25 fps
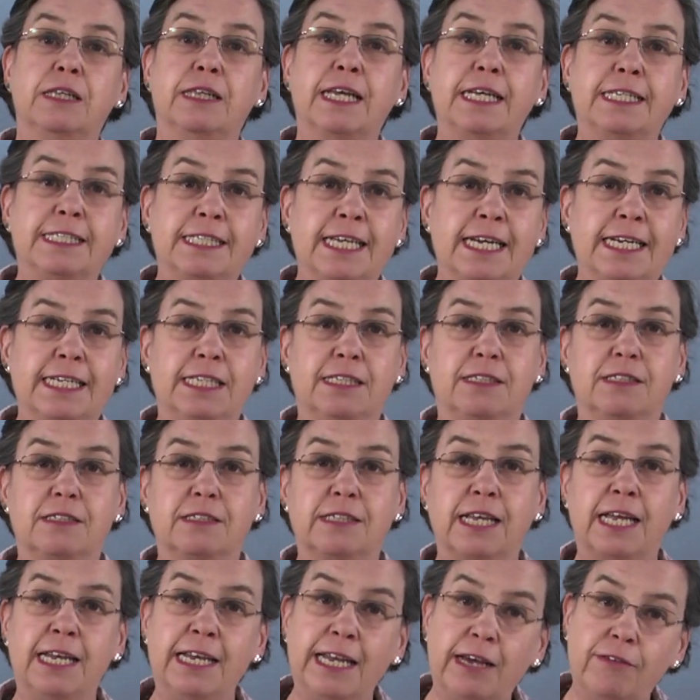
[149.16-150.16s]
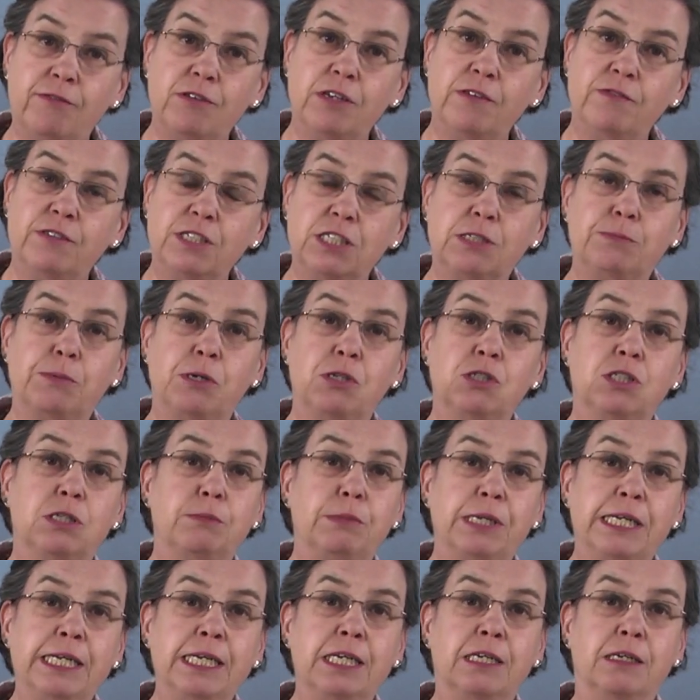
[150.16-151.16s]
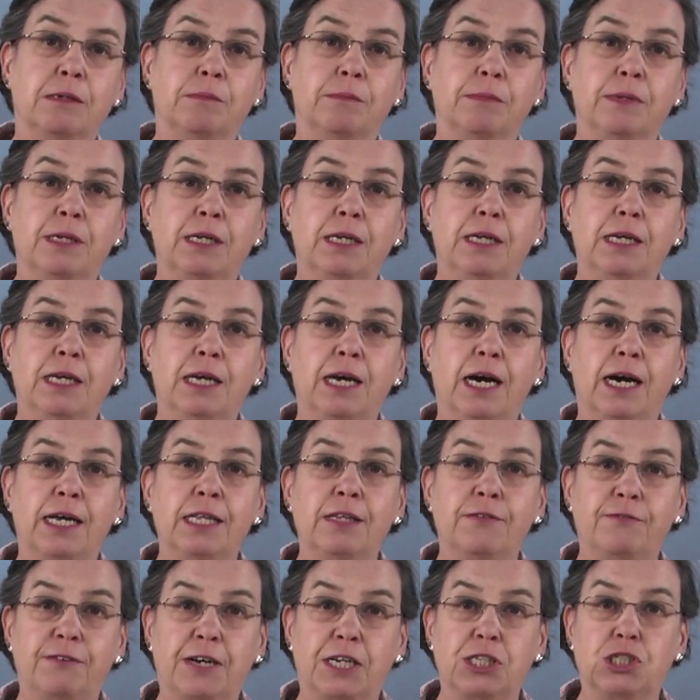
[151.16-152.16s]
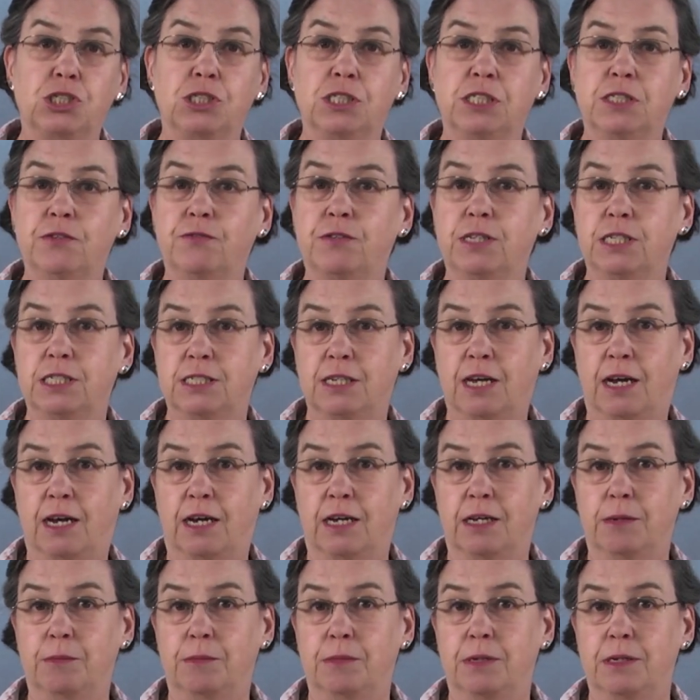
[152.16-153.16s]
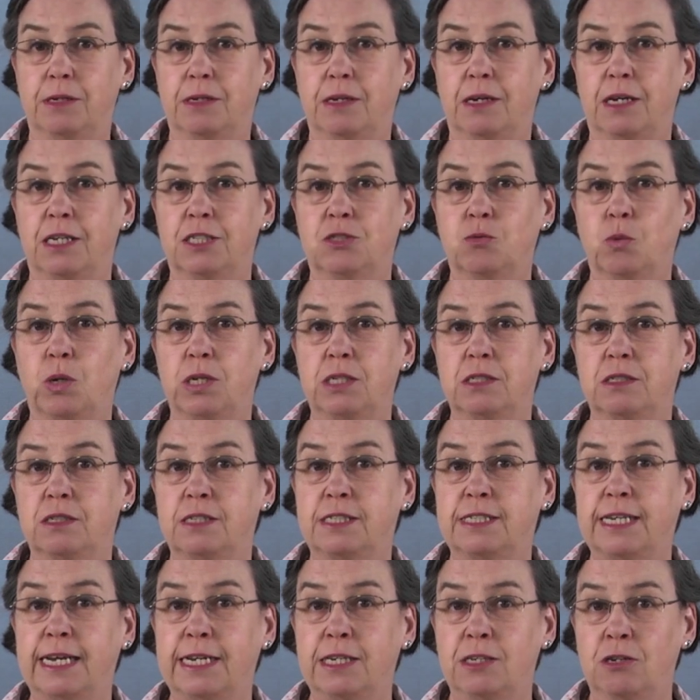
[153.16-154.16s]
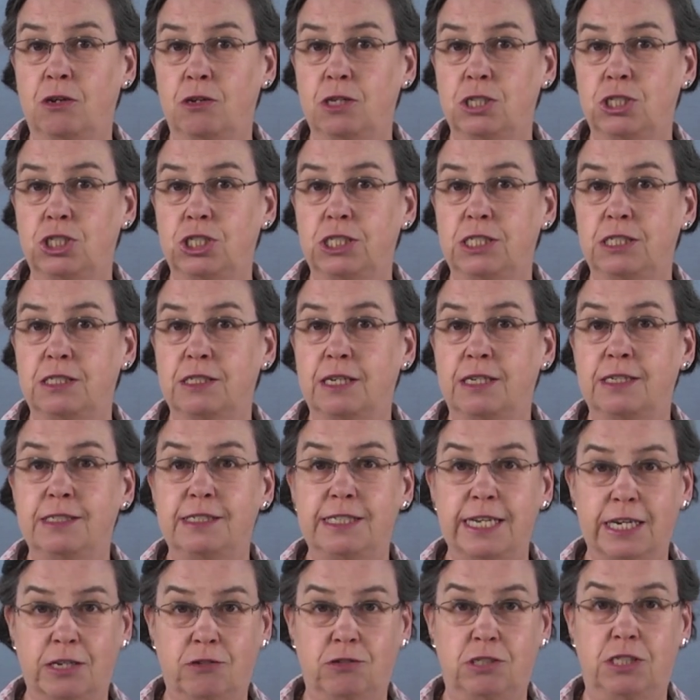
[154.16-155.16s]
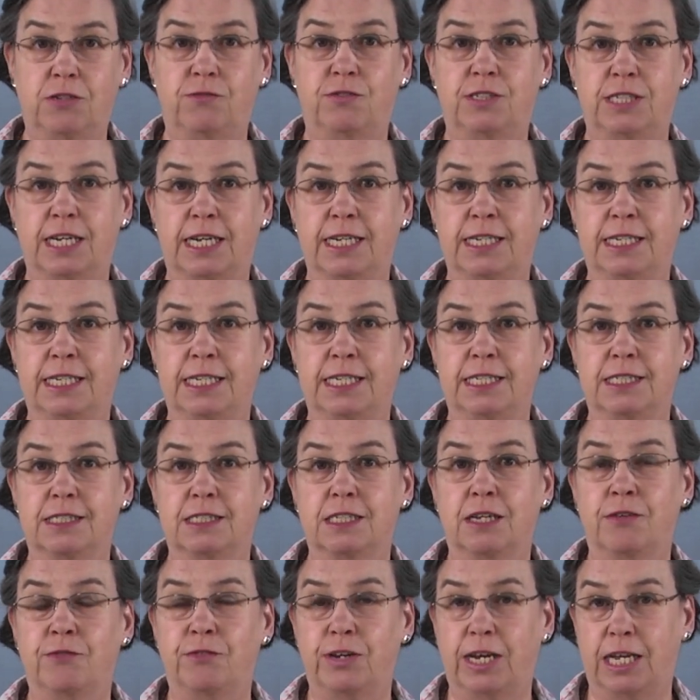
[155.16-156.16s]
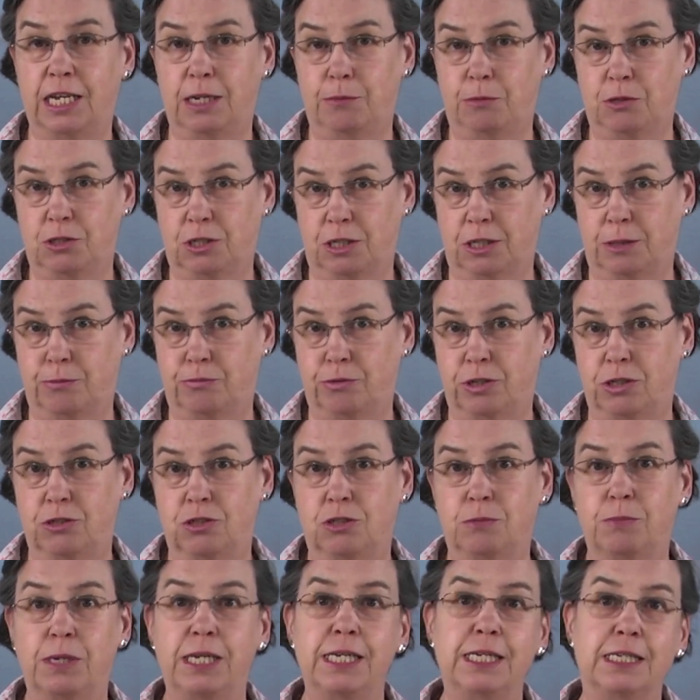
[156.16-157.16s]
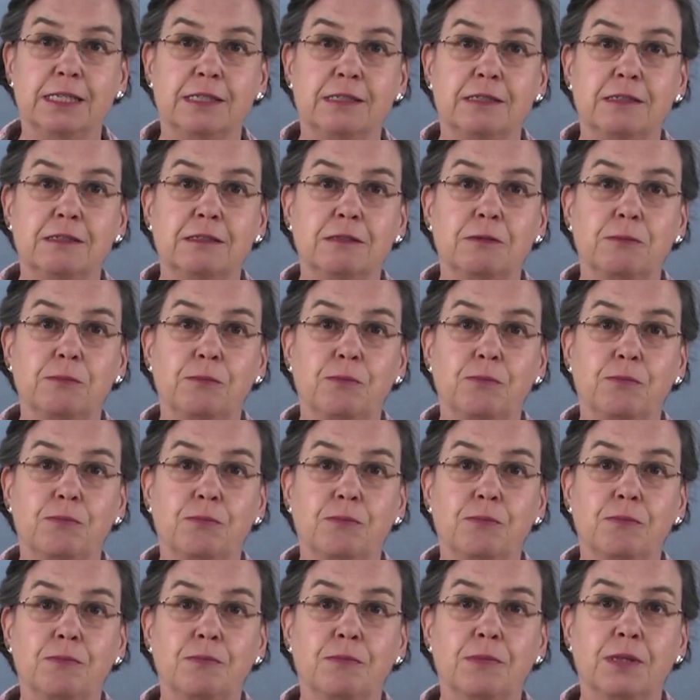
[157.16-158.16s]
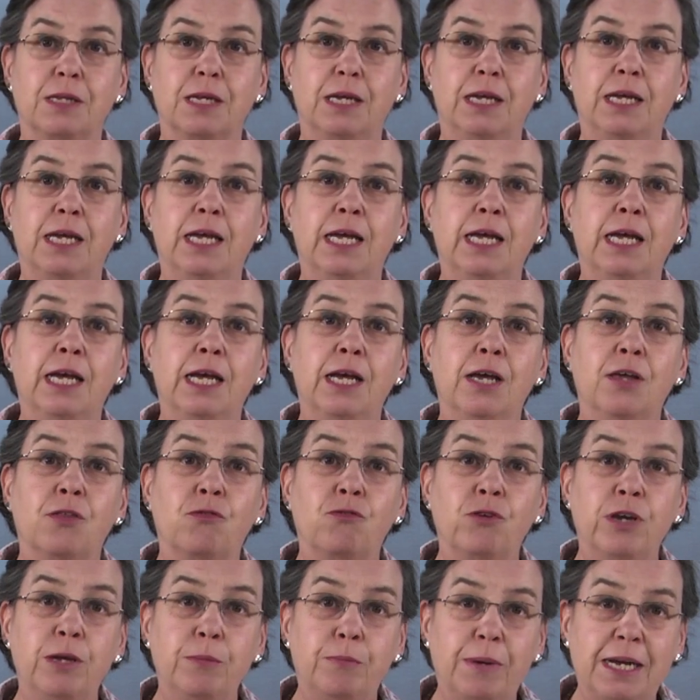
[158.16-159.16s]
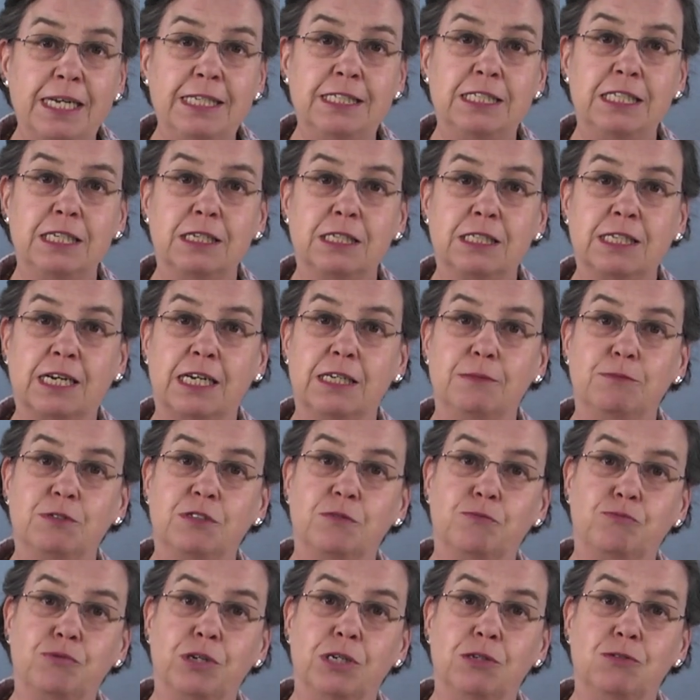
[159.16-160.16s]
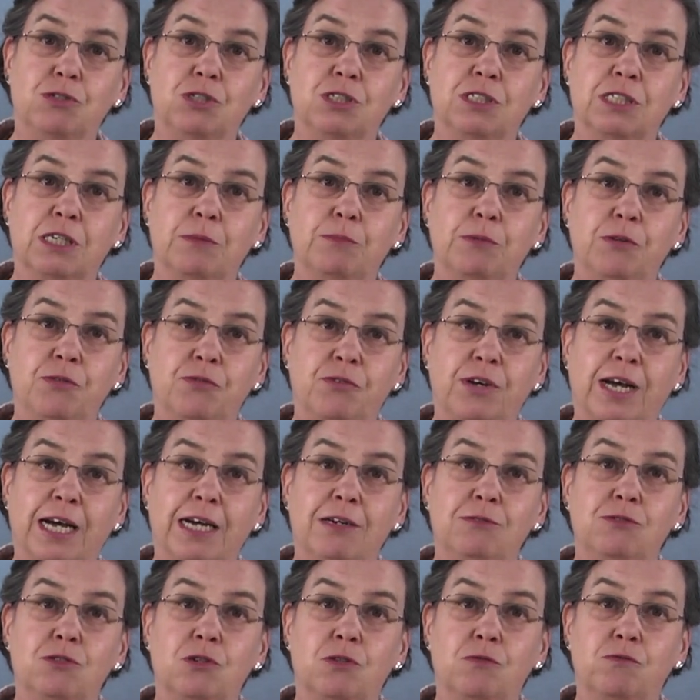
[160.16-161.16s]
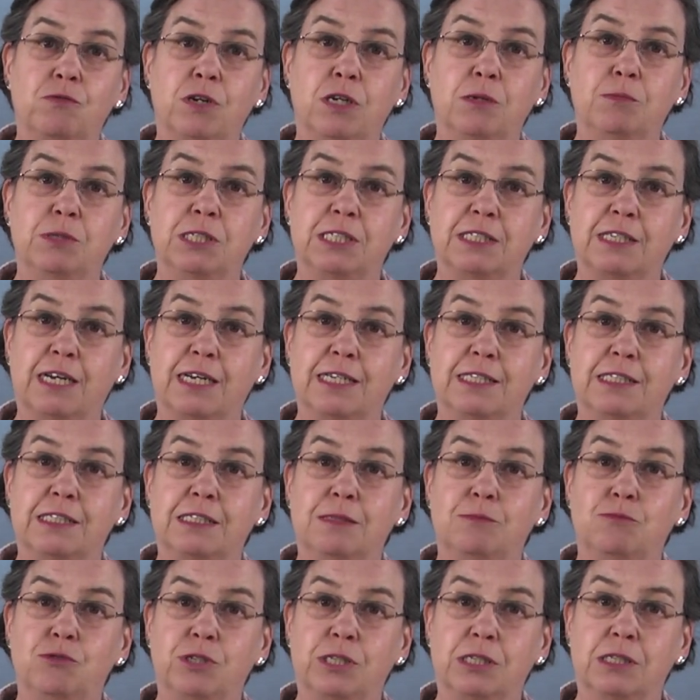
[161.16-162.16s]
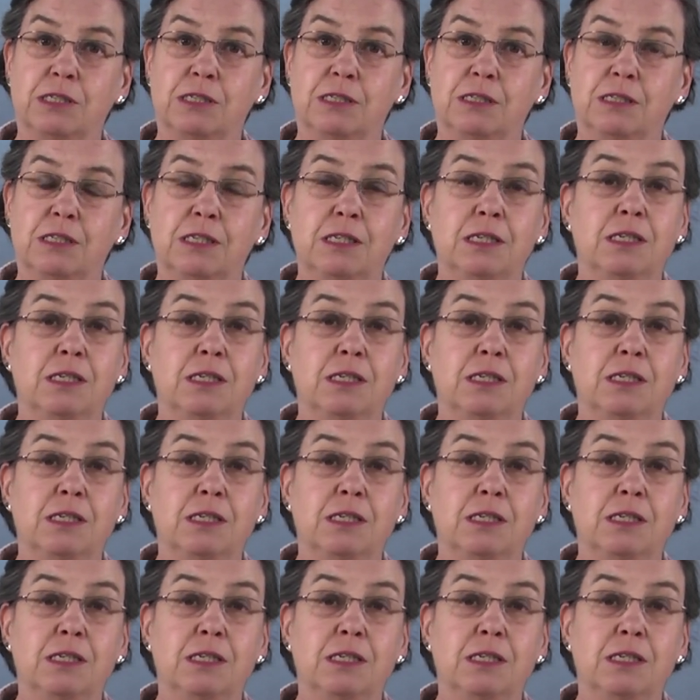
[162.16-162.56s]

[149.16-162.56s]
their tastes, their level of disposable income, and the fashions of the time, as well as the technologies and decorative techniques available to the brooch makers. Three basic types of brooches can be found on Roman sites in Britain: